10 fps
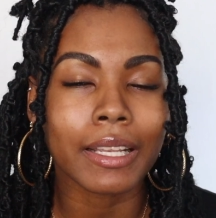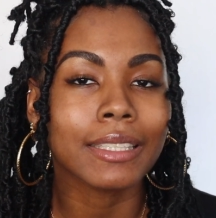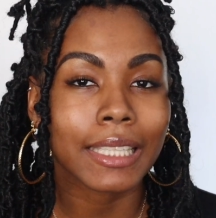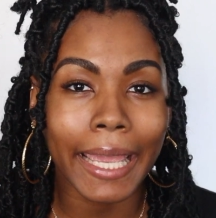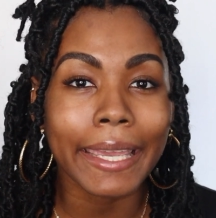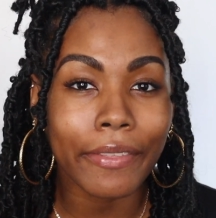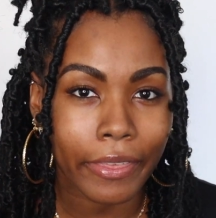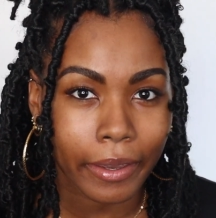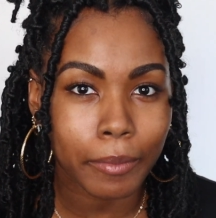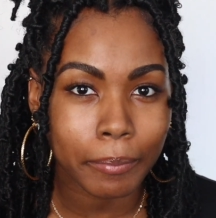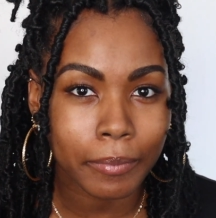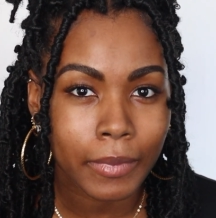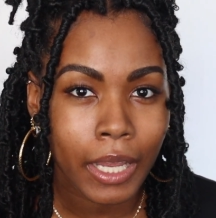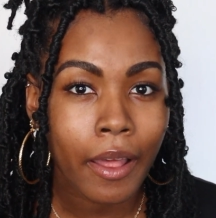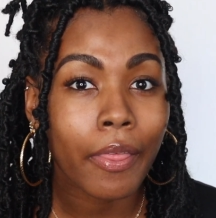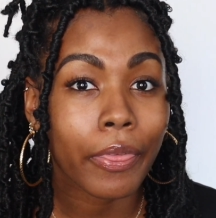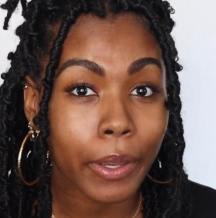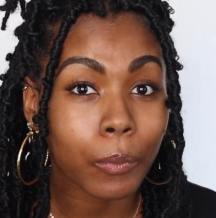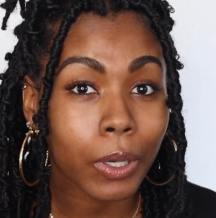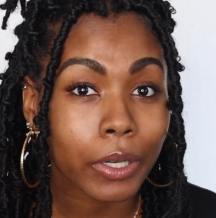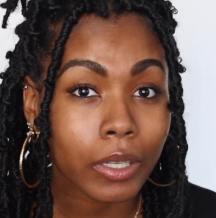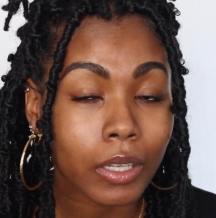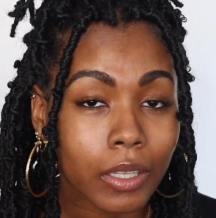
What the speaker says: take them. They work.